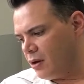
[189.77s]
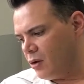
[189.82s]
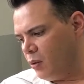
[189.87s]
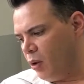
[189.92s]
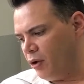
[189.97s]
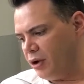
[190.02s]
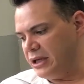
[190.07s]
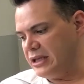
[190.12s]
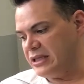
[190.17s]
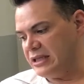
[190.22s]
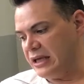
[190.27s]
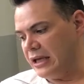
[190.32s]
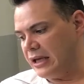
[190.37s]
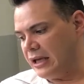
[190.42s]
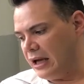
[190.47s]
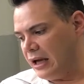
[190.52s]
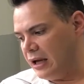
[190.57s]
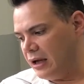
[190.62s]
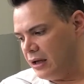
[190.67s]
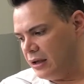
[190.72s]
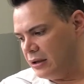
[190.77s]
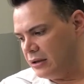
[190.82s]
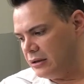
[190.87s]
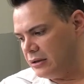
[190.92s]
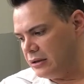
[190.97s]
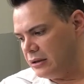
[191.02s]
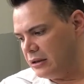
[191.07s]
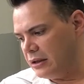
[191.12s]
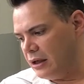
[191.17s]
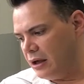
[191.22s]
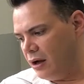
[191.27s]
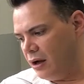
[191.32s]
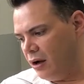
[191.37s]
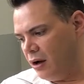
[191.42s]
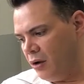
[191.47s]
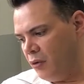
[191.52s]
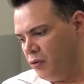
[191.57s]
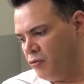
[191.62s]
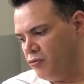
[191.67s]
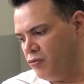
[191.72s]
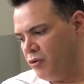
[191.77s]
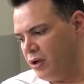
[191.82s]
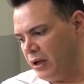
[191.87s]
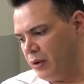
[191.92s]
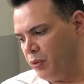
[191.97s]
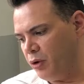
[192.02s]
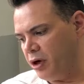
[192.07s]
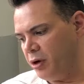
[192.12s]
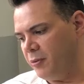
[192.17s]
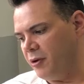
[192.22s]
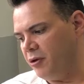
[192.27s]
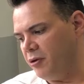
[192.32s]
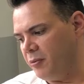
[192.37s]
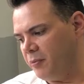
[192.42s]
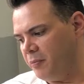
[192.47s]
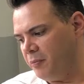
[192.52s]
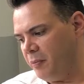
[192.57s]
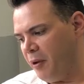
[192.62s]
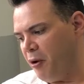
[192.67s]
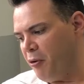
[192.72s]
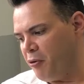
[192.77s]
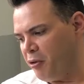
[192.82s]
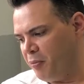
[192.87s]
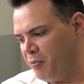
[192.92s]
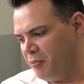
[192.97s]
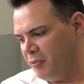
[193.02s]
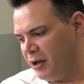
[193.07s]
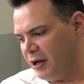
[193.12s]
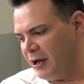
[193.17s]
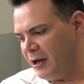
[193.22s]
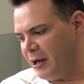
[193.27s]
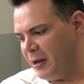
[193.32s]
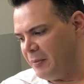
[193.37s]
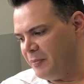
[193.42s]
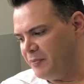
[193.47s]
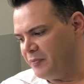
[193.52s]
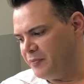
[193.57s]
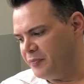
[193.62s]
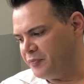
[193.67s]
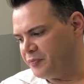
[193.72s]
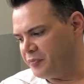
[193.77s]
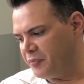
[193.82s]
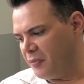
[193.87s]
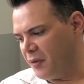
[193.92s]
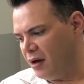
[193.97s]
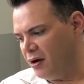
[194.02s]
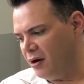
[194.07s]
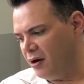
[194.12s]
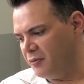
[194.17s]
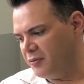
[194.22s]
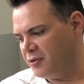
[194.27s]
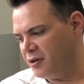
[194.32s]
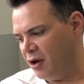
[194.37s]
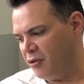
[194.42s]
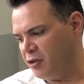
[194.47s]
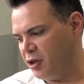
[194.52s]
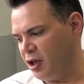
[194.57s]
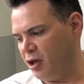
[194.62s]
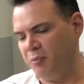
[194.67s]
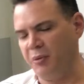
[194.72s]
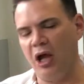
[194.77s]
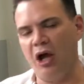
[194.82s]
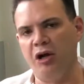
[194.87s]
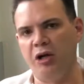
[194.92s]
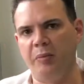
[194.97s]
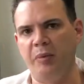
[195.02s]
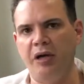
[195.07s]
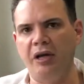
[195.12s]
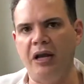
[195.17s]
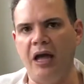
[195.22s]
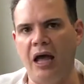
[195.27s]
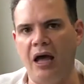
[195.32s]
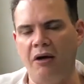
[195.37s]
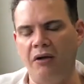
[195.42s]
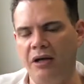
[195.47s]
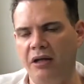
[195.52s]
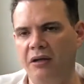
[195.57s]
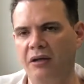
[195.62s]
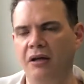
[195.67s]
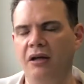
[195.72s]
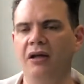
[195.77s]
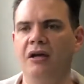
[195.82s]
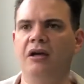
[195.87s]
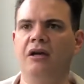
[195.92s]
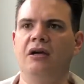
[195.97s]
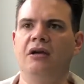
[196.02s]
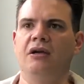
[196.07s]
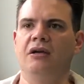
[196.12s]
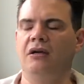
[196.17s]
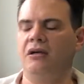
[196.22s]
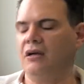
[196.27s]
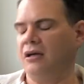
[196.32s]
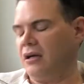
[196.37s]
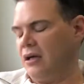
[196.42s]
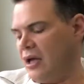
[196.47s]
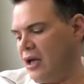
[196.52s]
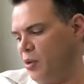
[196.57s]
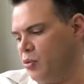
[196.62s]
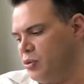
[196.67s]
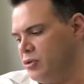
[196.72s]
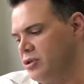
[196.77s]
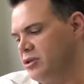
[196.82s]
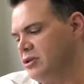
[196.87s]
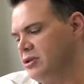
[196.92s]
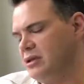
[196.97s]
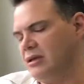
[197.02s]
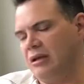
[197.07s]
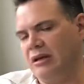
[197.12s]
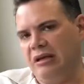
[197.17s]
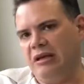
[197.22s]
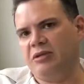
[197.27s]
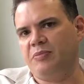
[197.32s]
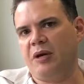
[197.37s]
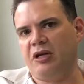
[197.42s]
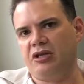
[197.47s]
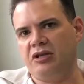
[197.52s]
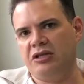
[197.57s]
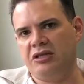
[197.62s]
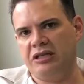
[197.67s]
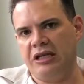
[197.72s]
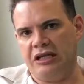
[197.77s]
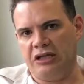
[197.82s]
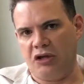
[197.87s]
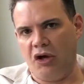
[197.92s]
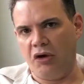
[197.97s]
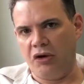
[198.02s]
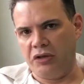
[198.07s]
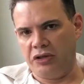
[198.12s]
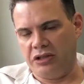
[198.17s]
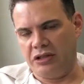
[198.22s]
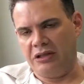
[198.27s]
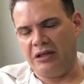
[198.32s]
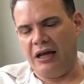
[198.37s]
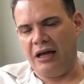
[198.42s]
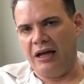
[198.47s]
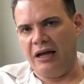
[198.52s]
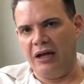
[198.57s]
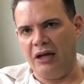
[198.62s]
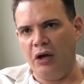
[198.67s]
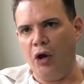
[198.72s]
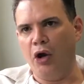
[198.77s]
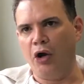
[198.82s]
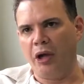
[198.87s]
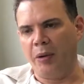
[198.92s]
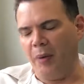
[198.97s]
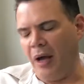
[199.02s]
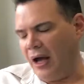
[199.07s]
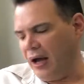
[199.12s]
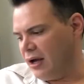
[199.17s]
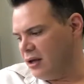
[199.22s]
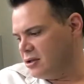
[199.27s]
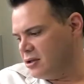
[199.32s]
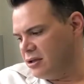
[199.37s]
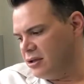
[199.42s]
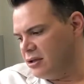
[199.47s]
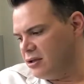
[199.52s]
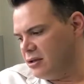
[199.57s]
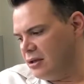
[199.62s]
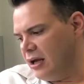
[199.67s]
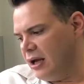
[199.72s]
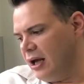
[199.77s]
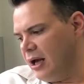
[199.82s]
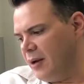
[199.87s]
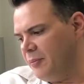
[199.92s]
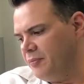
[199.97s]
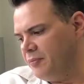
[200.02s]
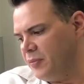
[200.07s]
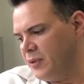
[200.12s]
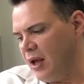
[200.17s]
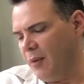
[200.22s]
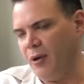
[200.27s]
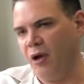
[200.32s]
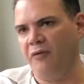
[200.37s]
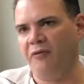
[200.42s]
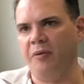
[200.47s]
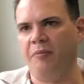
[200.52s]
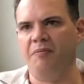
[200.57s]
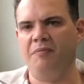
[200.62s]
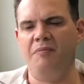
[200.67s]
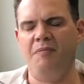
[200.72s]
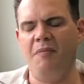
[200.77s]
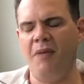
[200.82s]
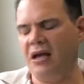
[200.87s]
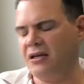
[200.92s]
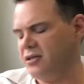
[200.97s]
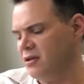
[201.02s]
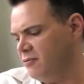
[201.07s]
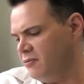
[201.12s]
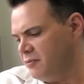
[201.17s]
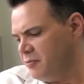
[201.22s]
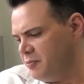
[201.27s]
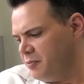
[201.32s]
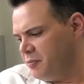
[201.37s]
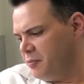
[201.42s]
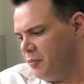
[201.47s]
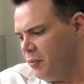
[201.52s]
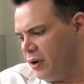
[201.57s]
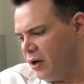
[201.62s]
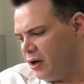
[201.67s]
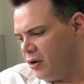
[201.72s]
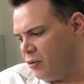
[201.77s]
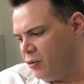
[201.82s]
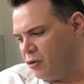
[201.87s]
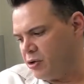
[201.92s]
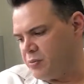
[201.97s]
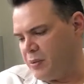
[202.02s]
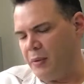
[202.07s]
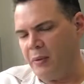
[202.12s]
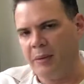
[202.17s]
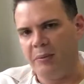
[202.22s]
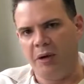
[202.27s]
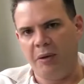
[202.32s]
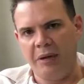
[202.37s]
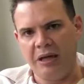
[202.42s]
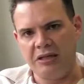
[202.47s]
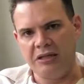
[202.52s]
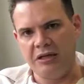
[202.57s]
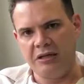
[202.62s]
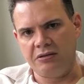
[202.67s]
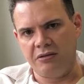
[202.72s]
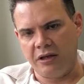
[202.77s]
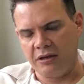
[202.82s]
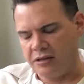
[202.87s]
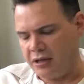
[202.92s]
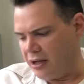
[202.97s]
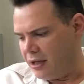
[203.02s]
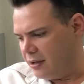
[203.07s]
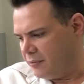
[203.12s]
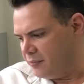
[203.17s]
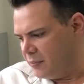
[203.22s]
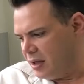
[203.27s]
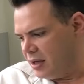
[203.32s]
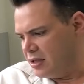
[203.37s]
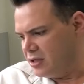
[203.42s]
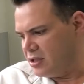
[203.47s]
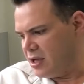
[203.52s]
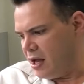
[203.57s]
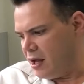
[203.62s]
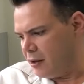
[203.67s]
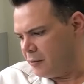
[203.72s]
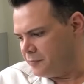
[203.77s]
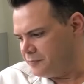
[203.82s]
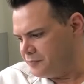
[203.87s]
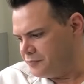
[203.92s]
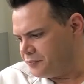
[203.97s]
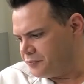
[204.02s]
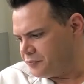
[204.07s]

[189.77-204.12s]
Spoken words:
Quality Seeker, I really wanted to be on the pair of them. I don't think I'm going to be now. He was as much as $6 in early markets, and coming off a massive win at Hawkesbury, won by about 6 lengths there. He's down.